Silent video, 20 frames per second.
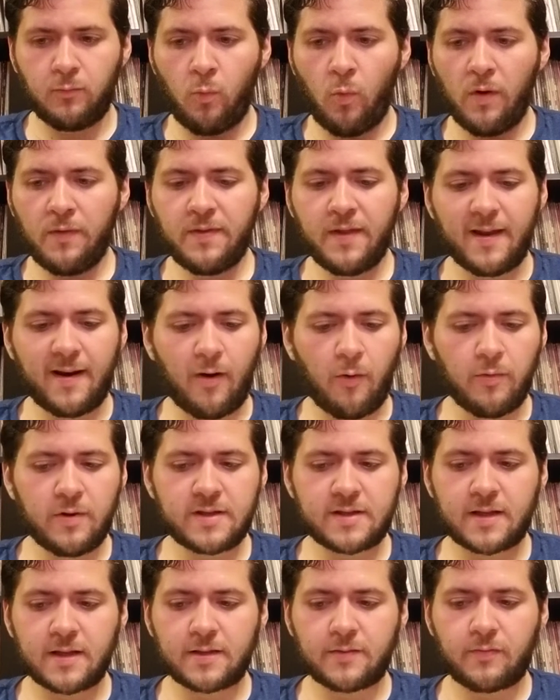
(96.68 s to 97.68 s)
one that always
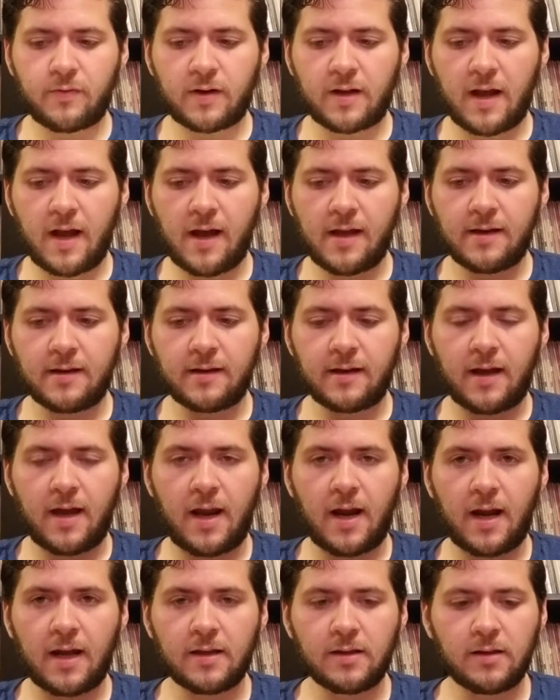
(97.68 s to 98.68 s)
gets forgotten, and
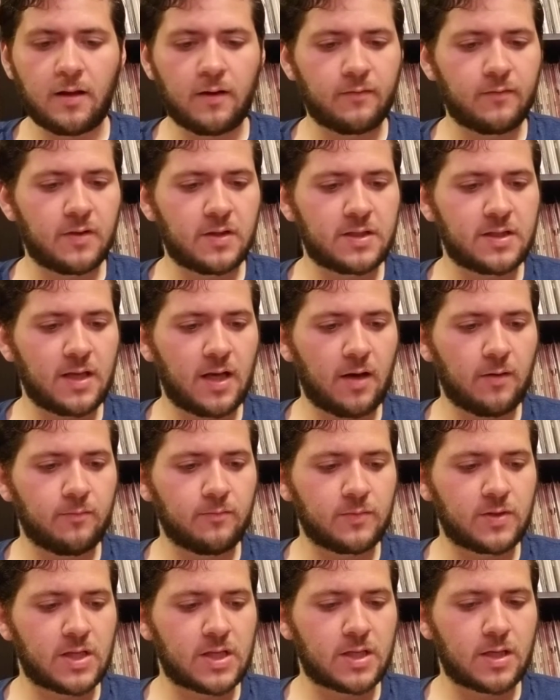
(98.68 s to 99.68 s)
I love this album
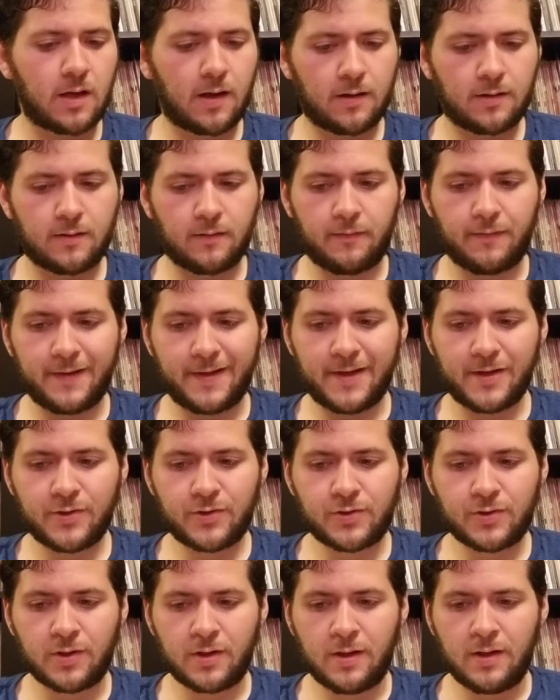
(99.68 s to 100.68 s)
start to finish,